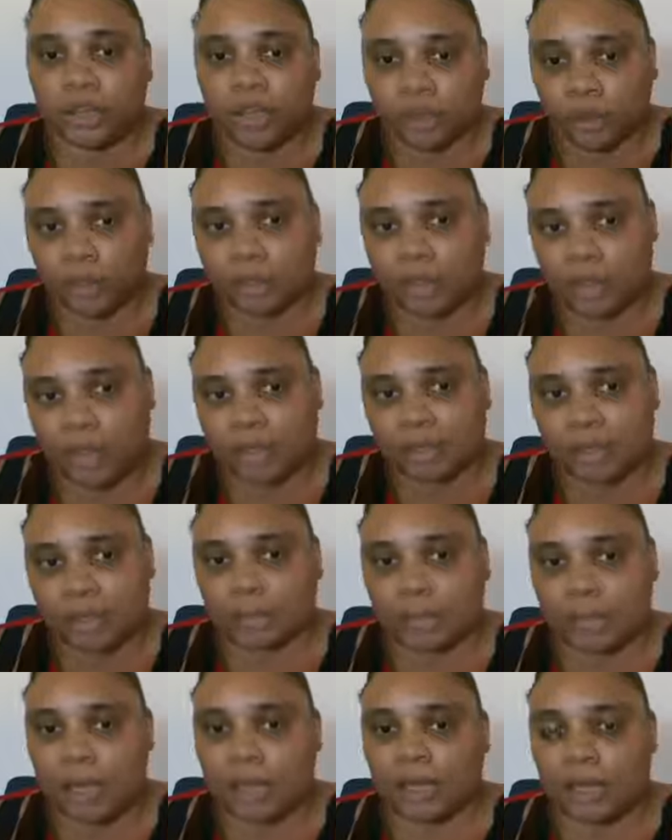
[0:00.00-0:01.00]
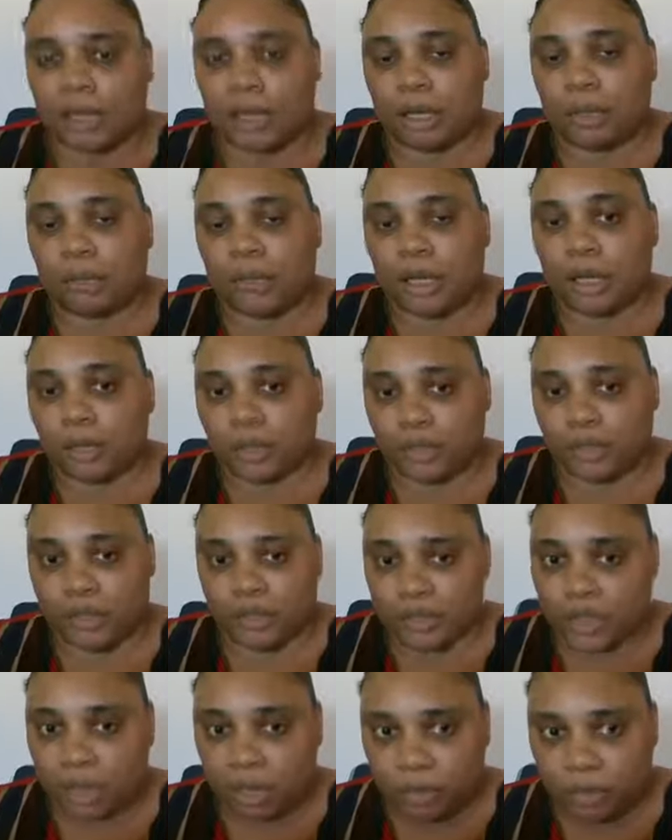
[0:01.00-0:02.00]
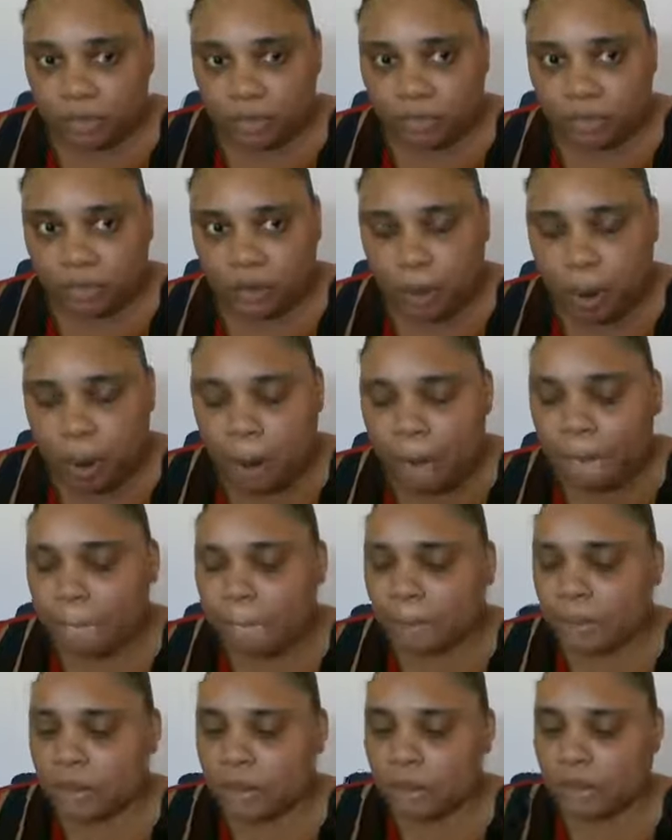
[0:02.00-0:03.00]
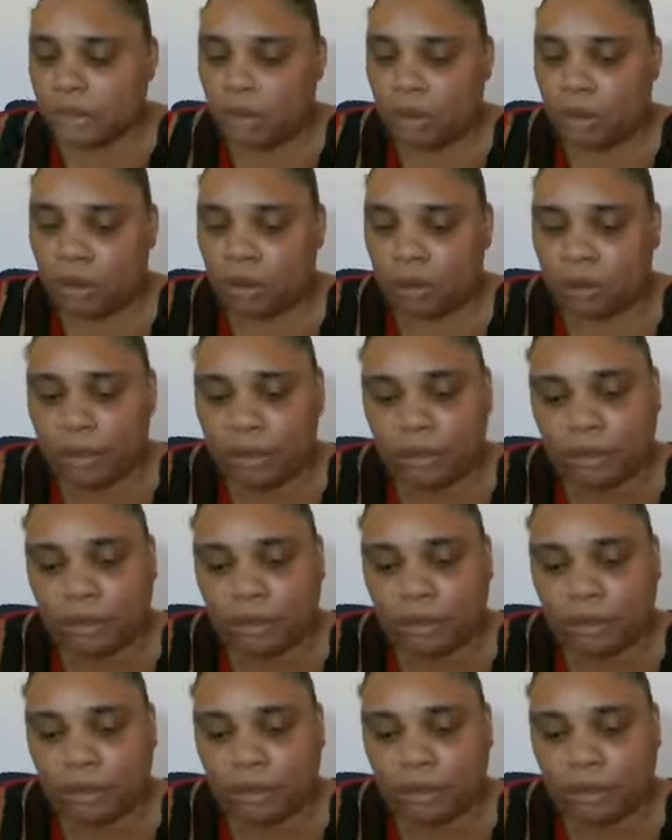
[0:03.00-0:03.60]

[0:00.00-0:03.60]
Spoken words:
you'll 9 times out of 10 be healthy yourself. So